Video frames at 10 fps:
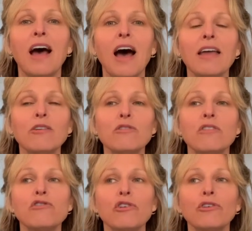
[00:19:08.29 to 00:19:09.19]
I used
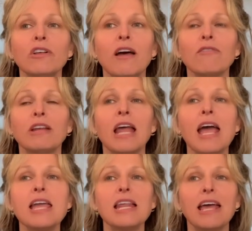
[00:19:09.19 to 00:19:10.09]
to journal every
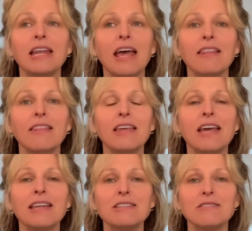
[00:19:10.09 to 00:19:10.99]
night, and at
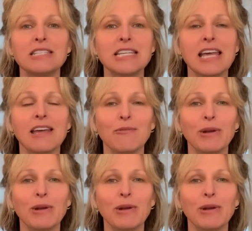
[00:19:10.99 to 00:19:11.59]
the end of the day,